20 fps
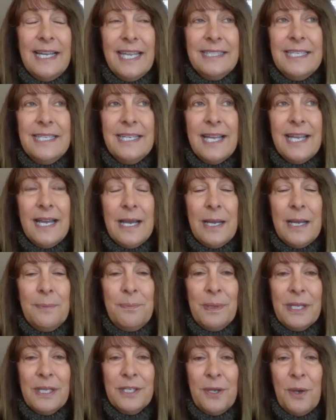ended
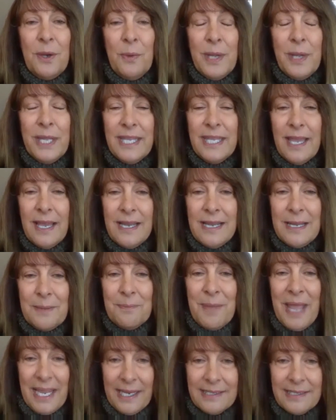up going
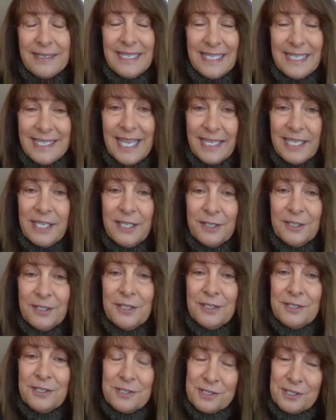and getting
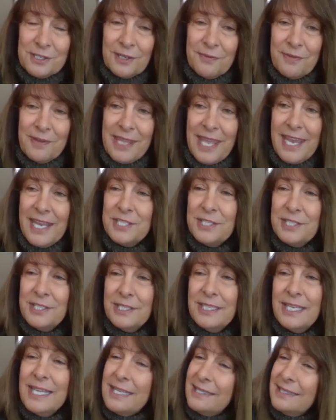her
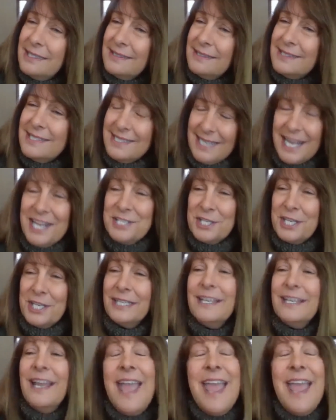certification in
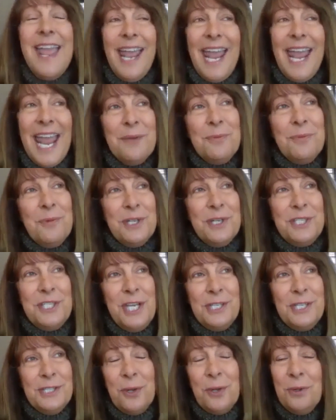staging. And when
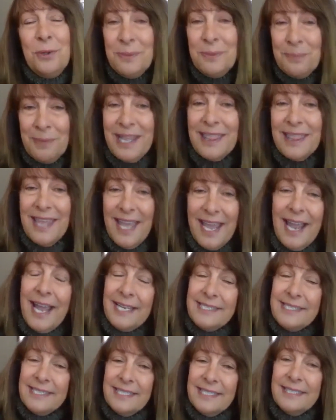she told me
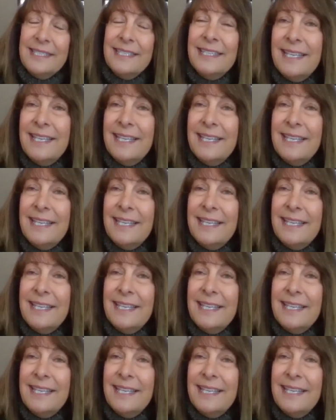that,